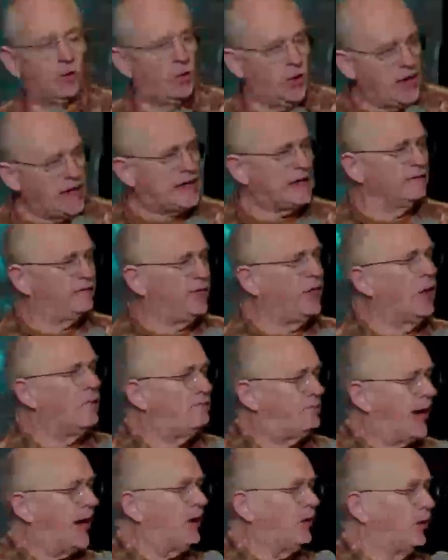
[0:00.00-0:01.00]
we can feel
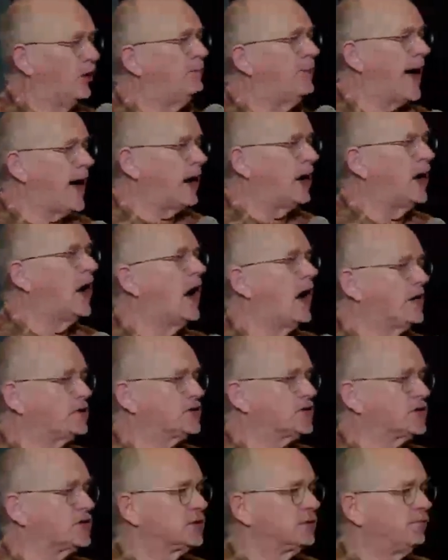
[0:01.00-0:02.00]
better about
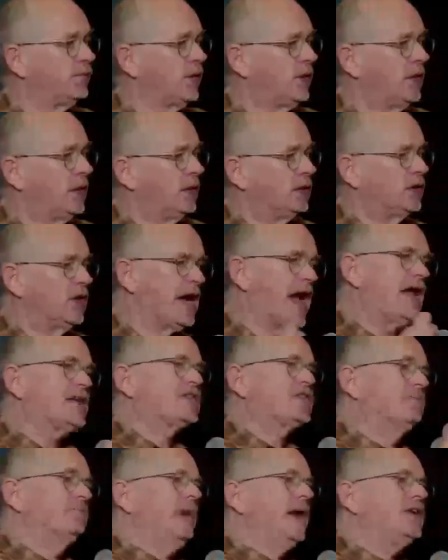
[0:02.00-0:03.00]
us. Could I
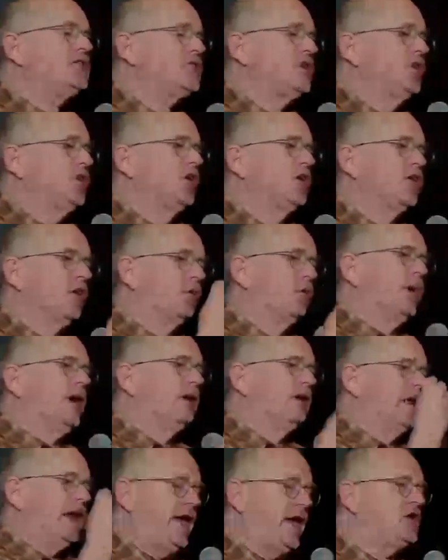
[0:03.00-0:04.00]
submit to you the
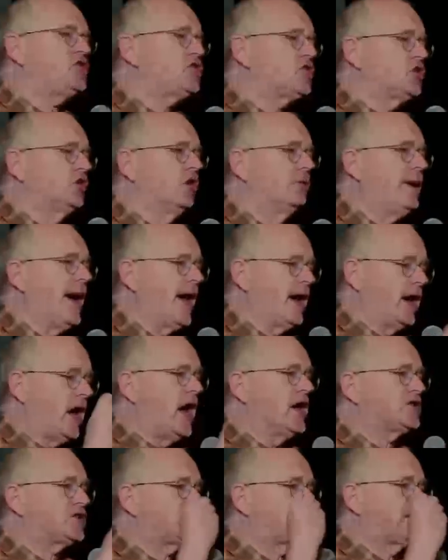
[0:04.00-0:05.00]
real issue about
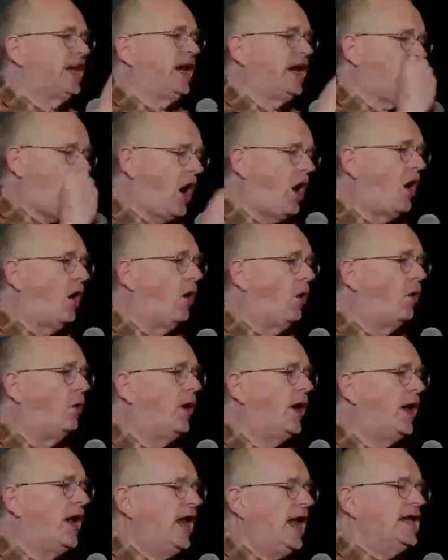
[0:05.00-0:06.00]
us getting whole
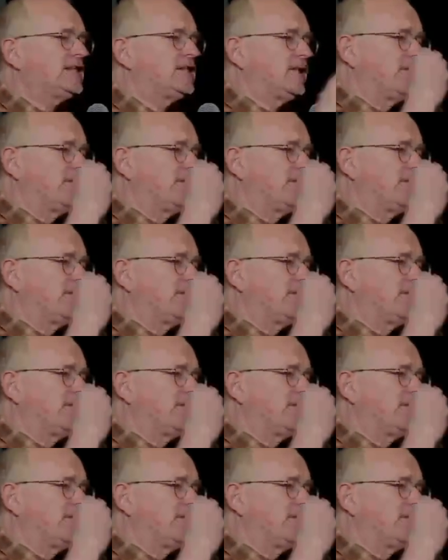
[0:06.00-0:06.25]
is to